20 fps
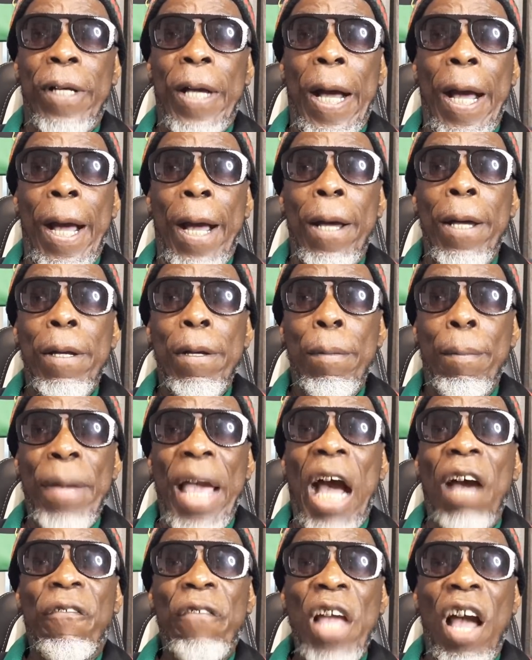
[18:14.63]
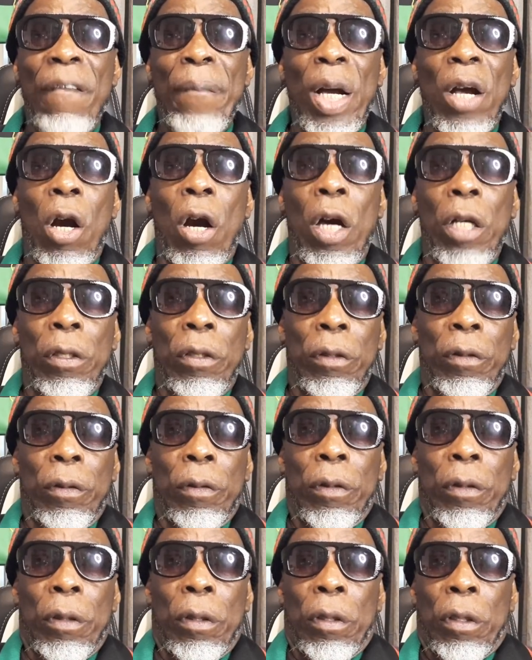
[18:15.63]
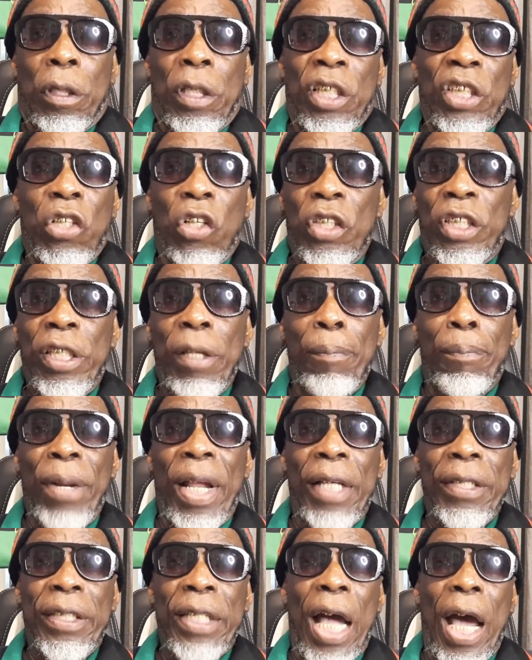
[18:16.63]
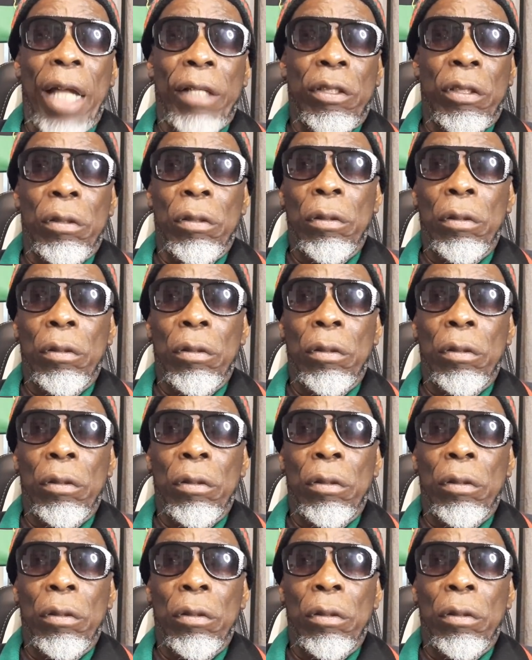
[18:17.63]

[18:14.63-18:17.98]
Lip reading: Because I have to have my gun. It's just simple as that.